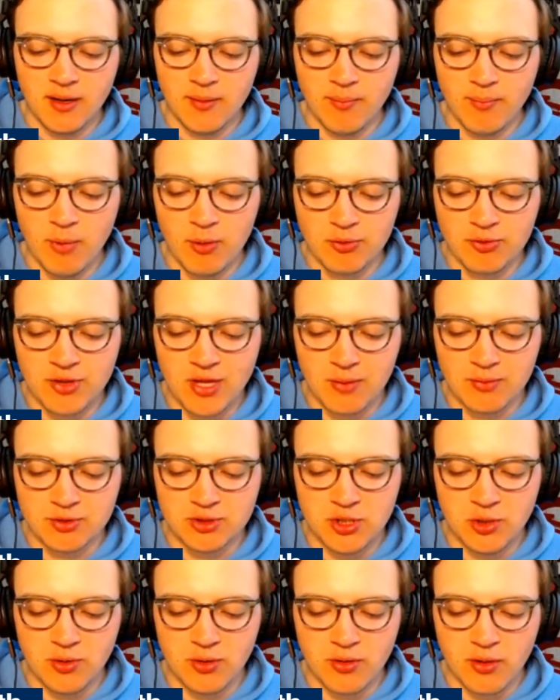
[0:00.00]
Most of that was
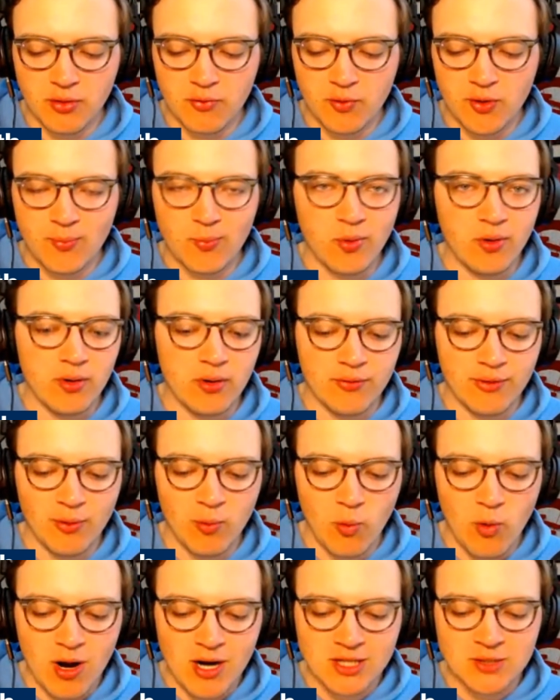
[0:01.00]
due to the 3.3
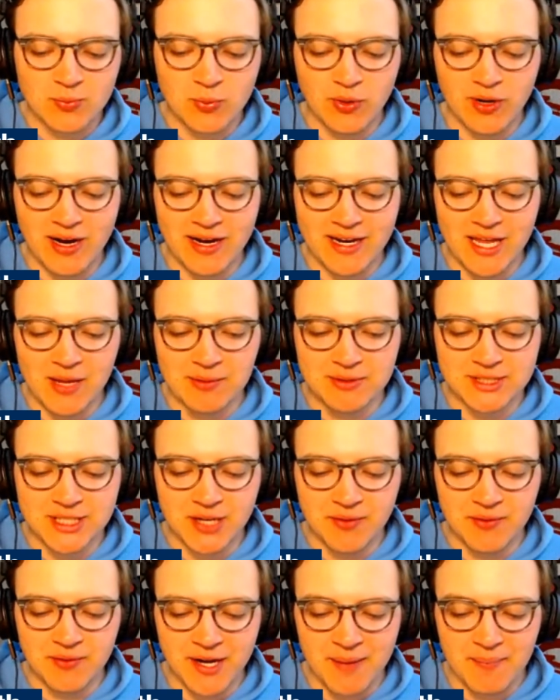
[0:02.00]
walks per 9 he was
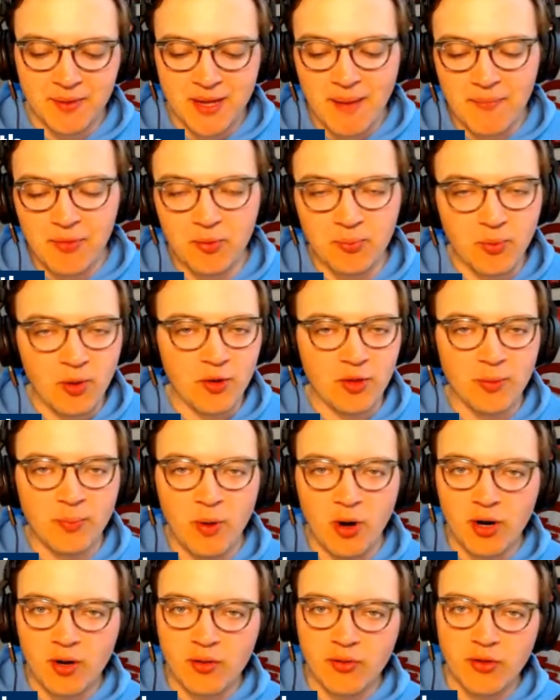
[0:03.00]
giving up. Kept the ball in the
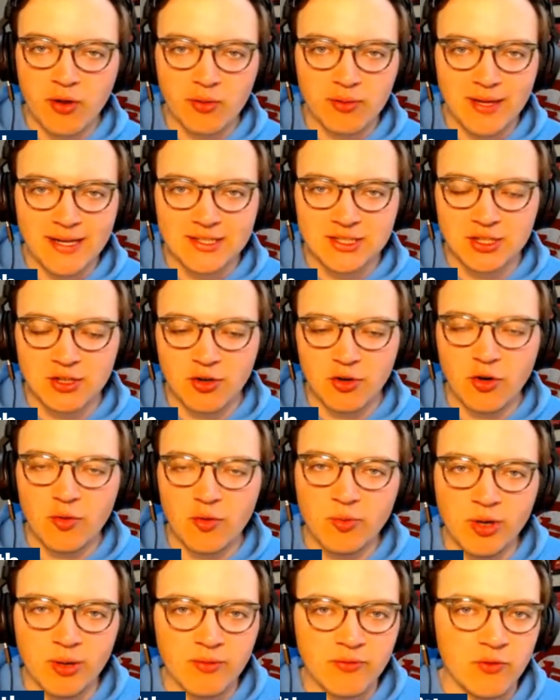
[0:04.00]
park, though, less than a
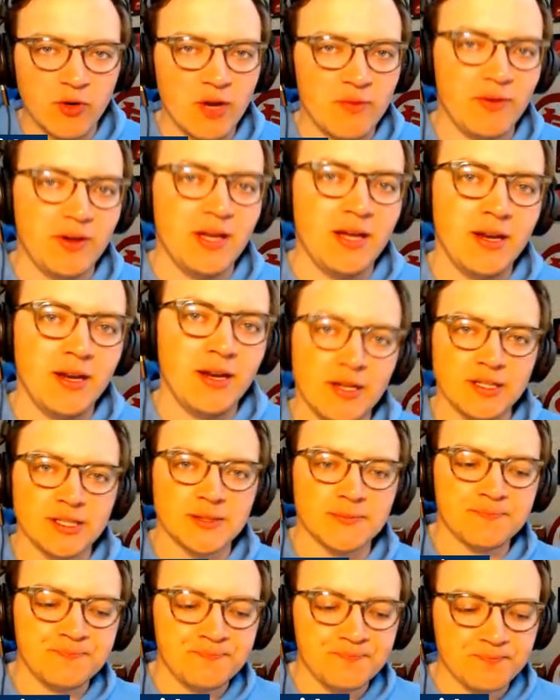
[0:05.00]
home run for every 9
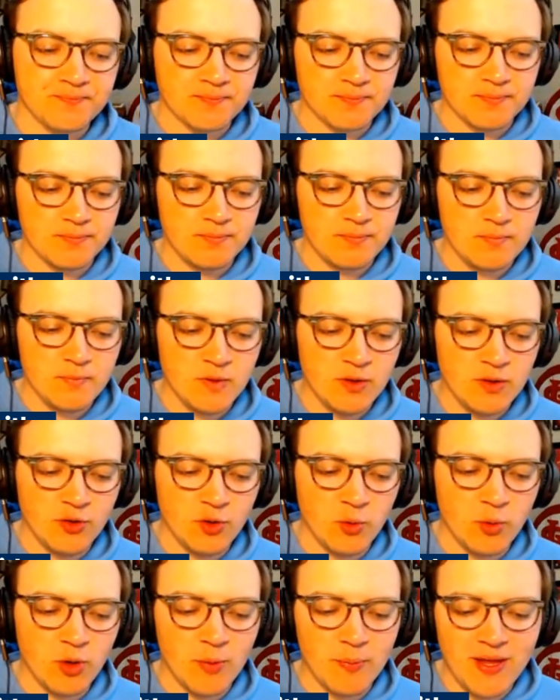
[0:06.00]
innings.
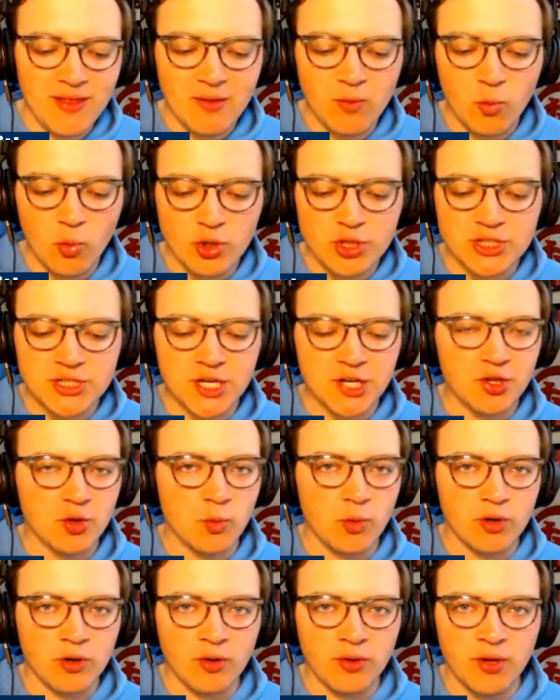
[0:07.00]
So would it be the worst thing in the
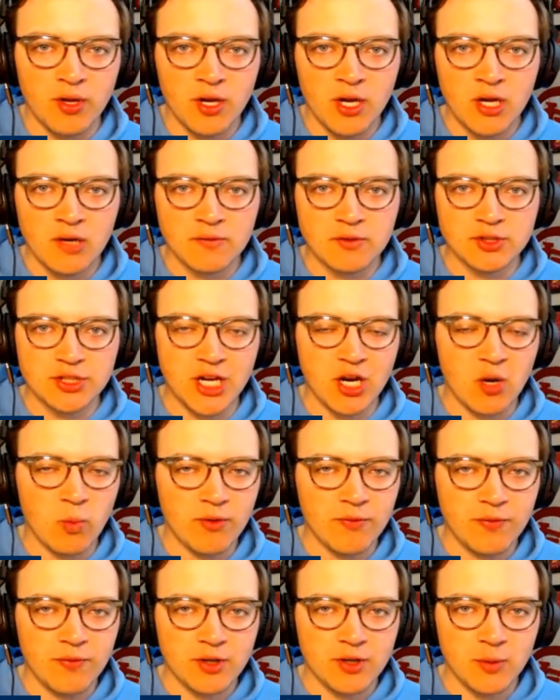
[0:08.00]
world for Jake
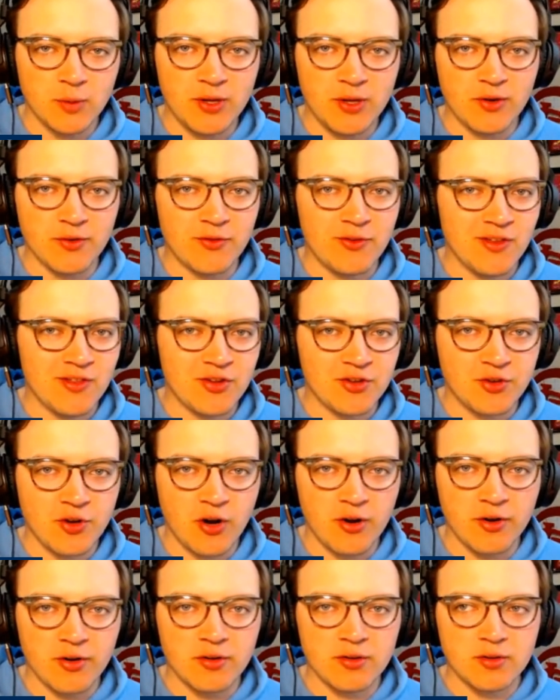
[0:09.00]
Woodford to be your fifth
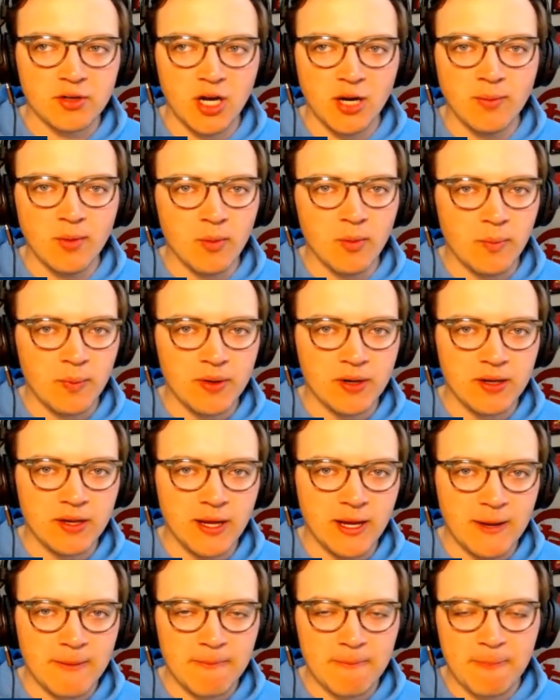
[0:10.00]
starter come opening
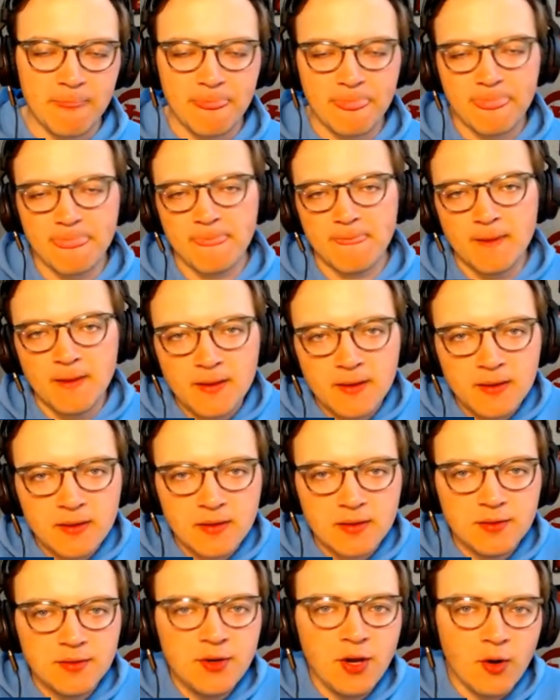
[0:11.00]
day?
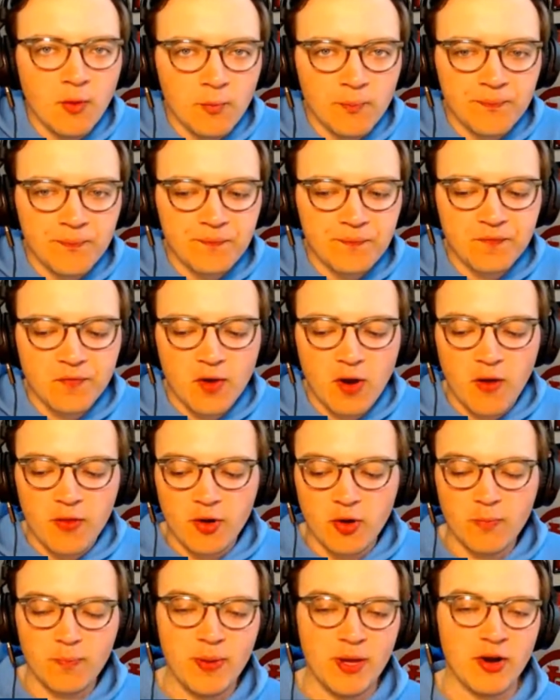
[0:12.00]
No. Are
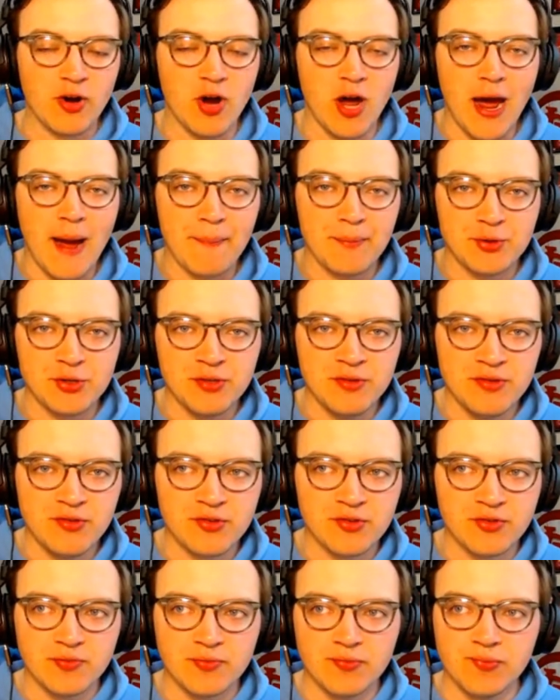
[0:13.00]
there better
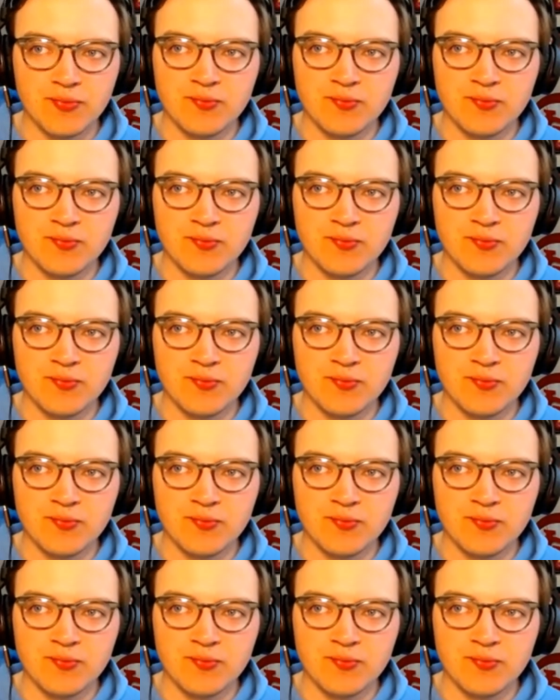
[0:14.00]
options?